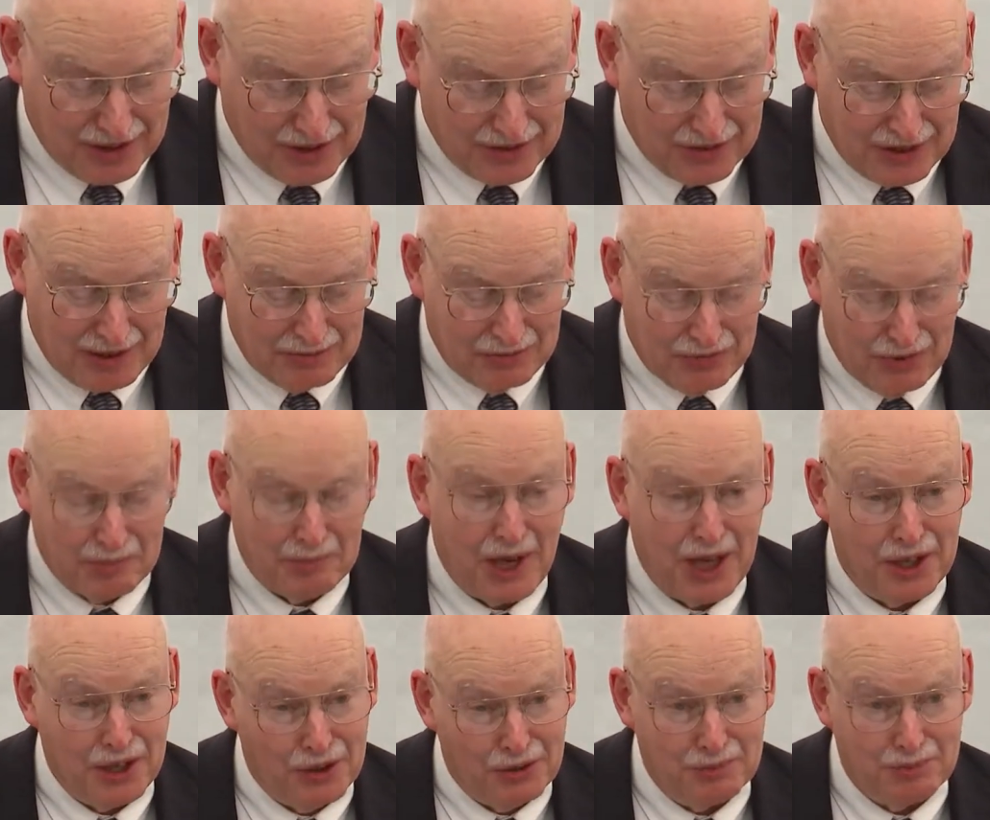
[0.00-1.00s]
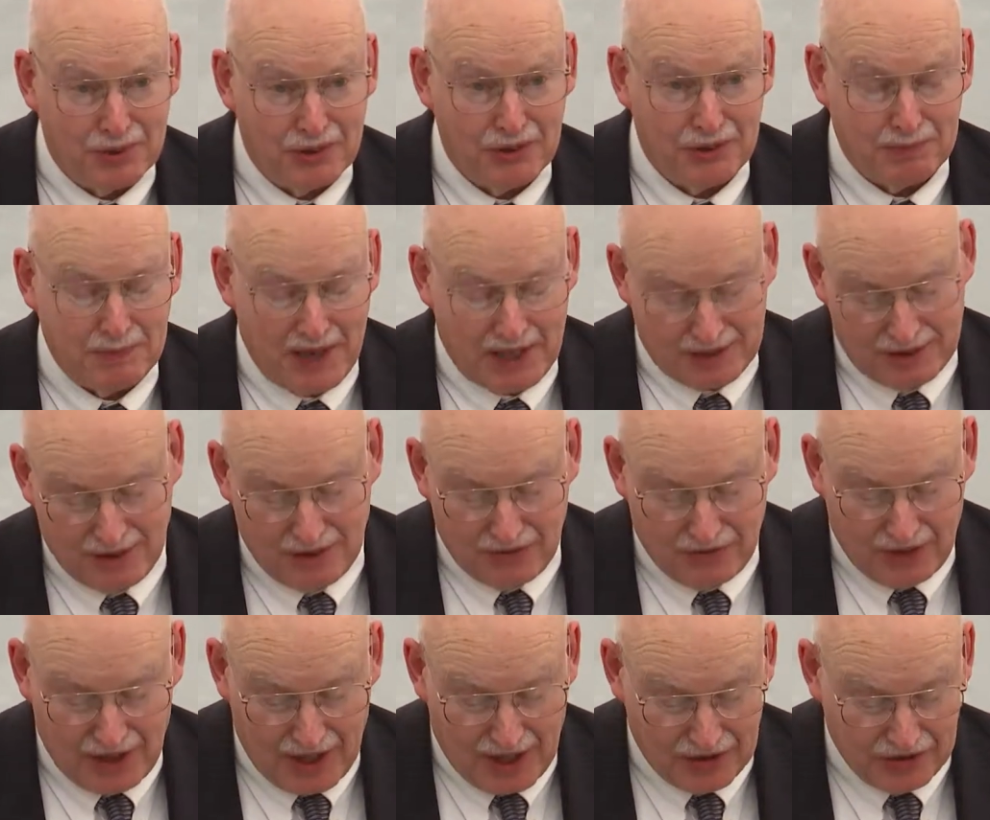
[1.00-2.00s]
except from my own perspective
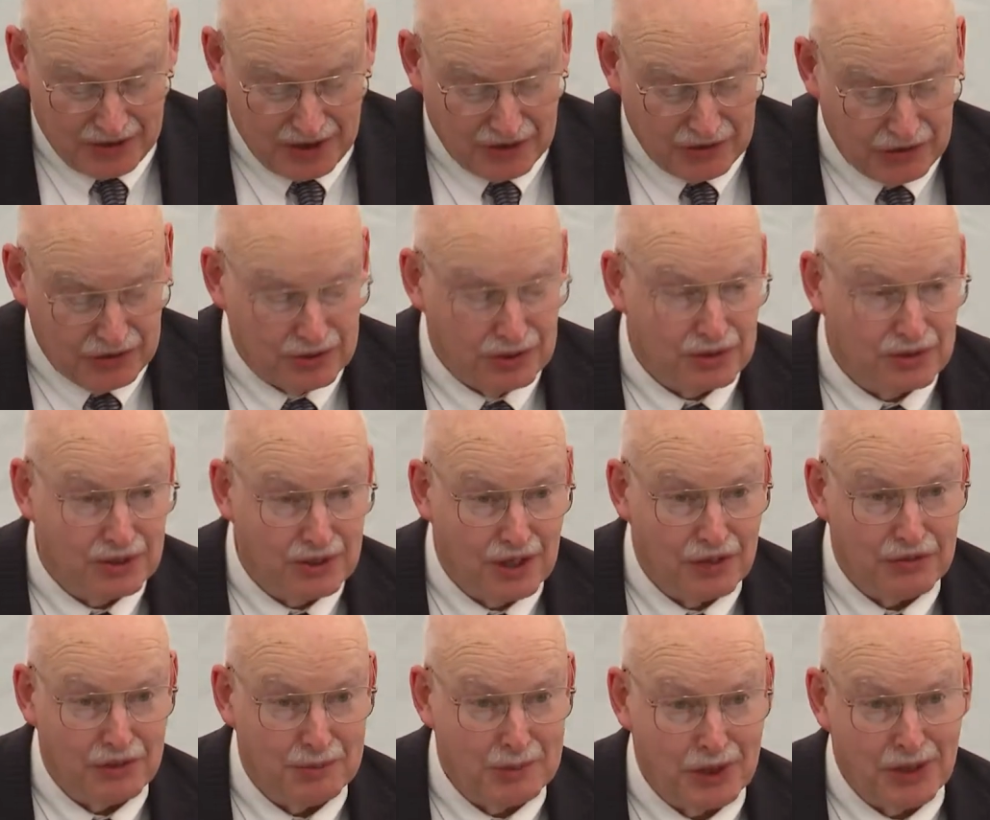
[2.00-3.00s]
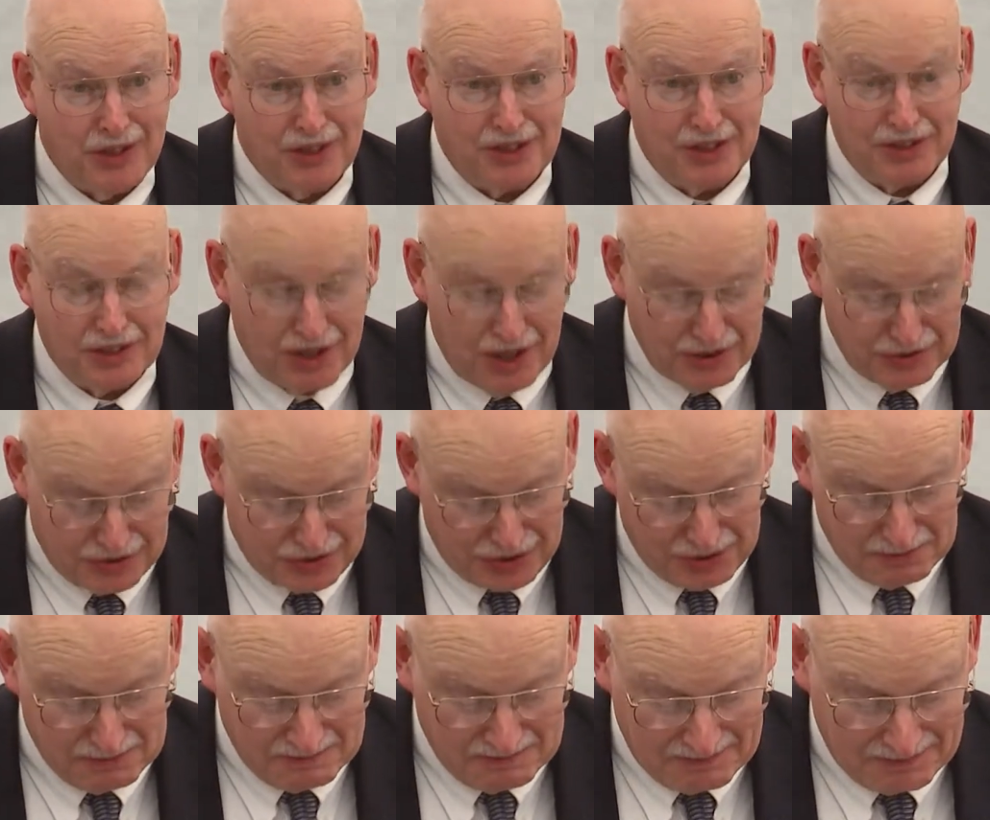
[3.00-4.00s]
as a student of American
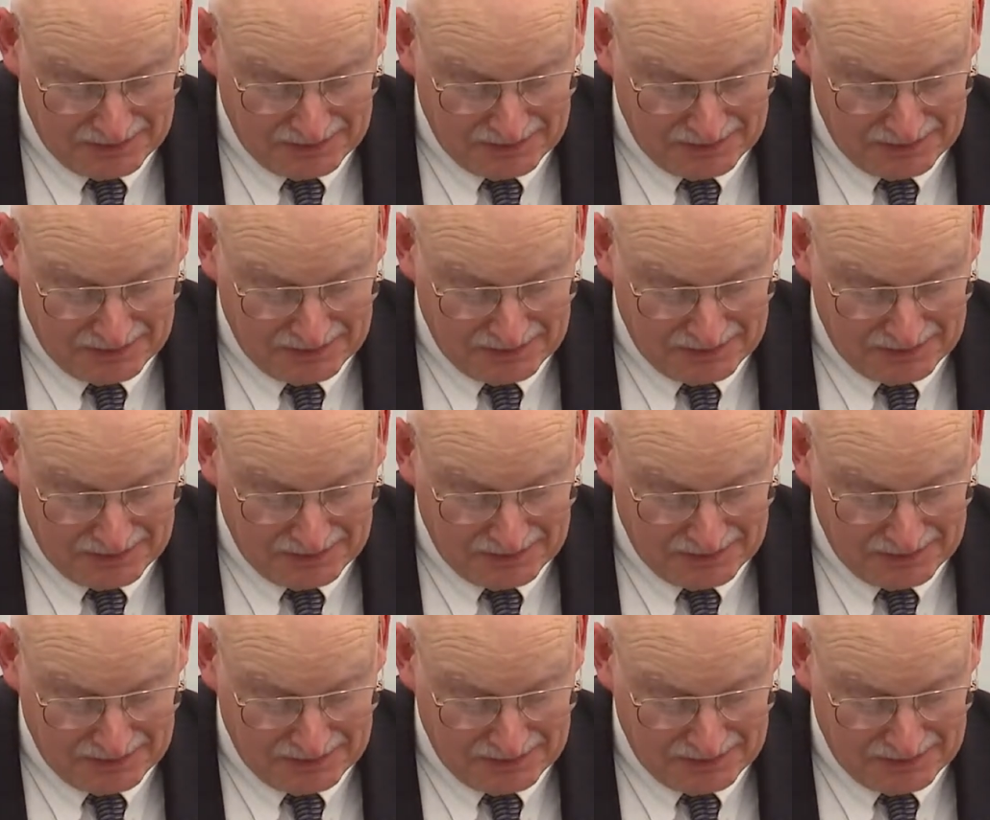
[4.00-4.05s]
culture,